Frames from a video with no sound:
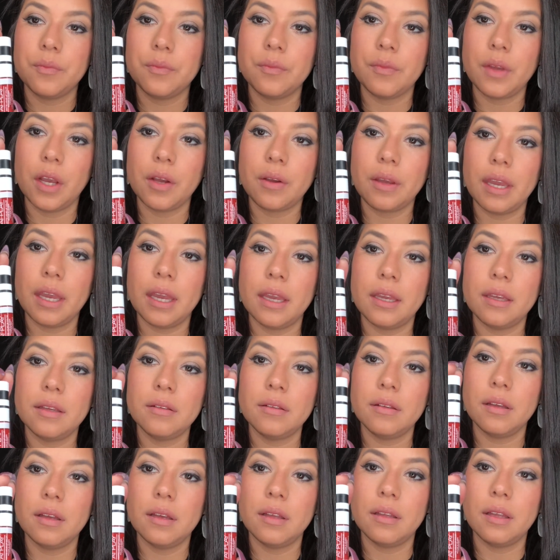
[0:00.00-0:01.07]
Okay,
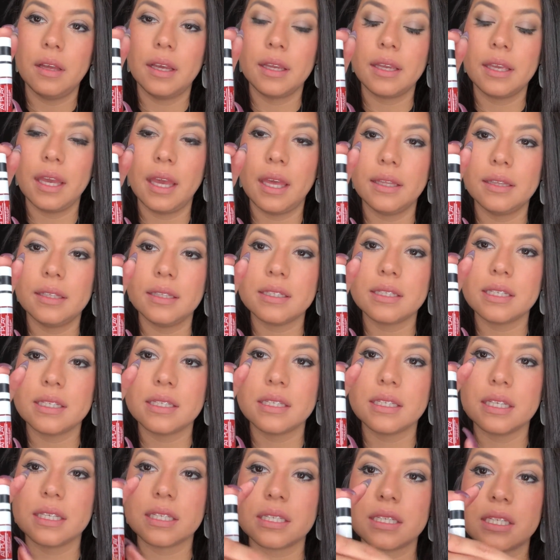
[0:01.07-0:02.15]
again, this is
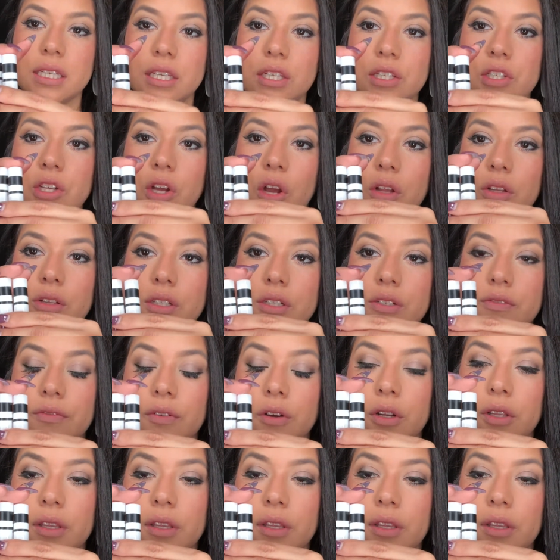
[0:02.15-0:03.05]
$16 for the